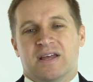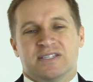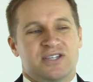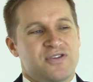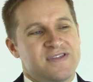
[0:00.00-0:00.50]

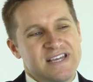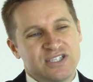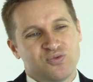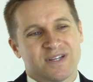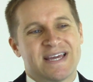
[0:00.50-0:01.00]
So
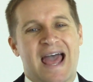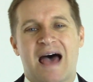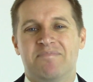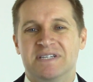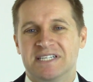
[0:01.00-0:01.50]
this really
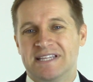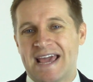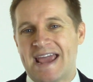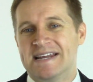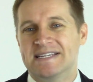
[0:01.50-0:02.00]
happened in the
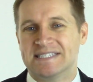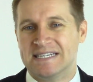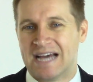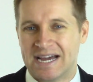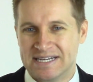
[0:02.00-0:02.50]
80s
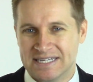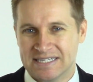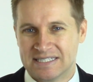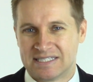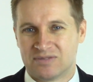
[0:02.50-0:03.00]
and
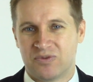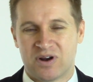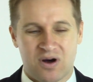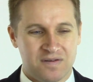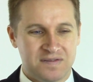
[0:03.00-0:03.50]
90s when
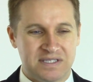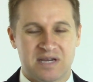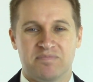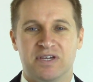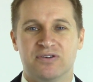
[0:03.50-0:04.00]
all of these
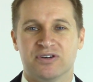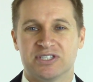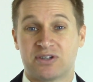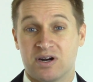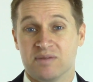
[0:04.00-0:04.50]
computers
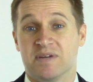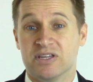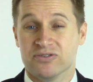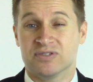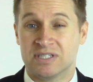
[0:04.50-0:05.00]
started to be
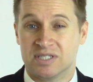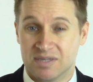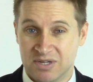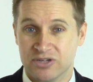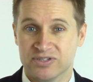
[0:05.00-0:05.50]
used, to
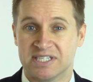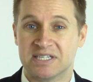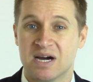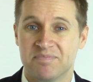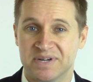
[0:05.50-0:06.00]
be used in
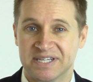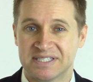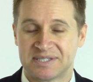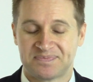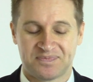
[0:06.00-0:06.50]

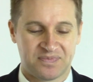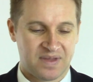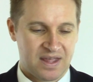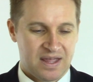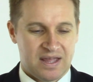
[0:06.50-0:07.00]
companies.
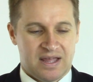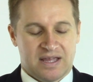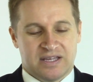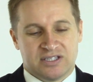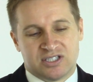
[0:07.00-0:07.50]

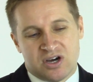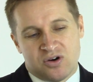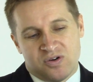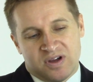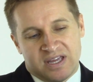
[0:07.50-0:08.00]

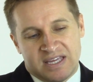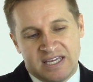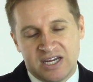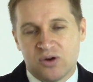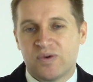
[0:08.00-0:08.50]
So
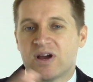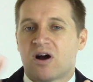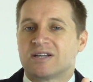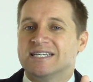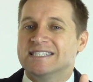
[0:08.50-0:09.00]
here we
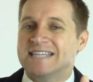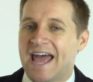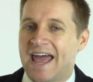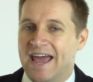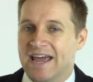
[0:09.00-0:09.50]
are
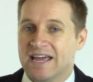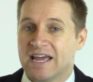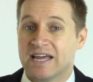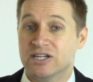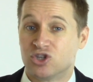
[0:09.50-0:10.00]

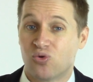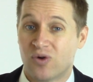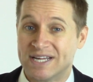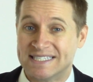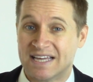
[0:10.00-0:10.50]
today in
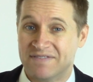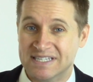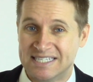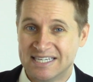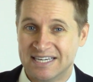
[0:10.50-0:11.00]

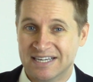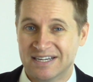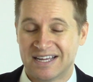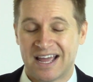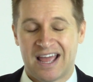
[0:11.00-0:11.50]
2017,
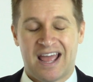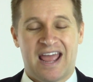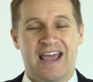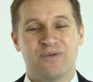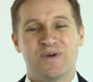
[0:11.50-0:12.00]

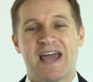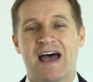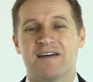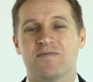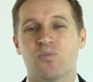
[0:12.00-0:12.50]
and we
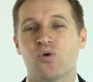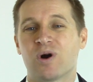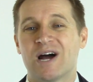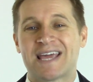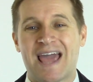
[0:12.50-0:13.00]
have more
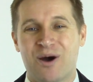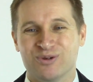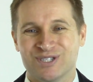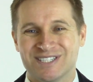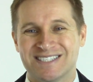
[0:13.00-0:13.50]

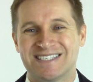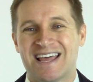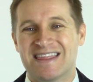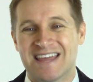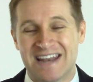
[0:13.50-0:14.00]
accountants
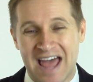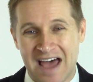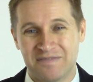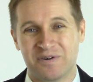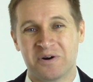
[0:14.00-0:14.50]
than
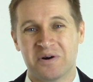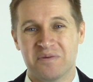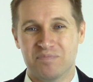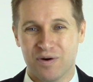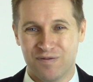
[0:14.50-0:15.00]
ever
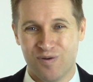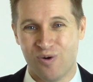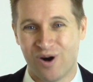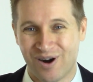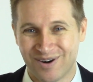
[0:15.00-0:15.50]

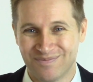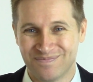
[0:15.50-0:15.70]
before.